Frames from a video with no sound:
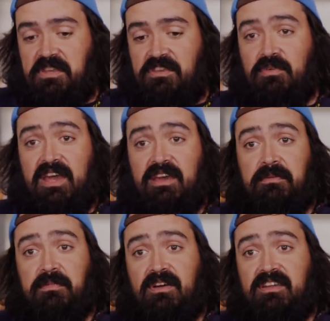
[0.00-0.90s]
you have
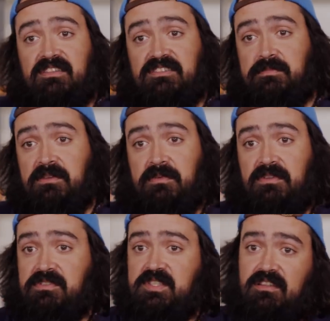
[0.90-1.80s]
a product that's being
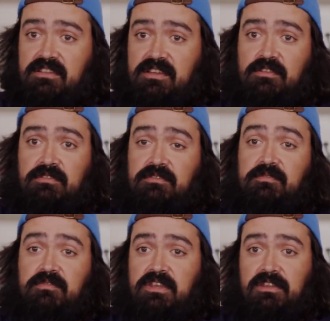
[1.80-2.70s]
produced at a legal,
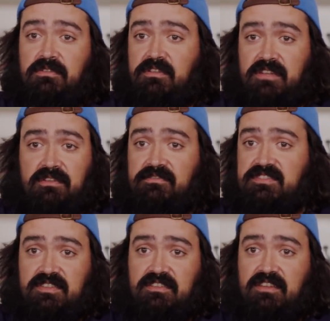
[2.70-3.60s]
you know, clean
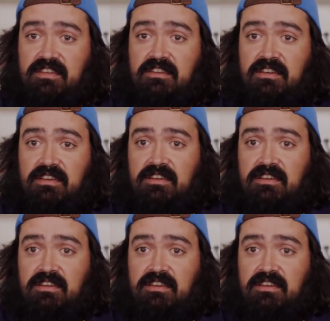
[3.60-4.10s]
facility.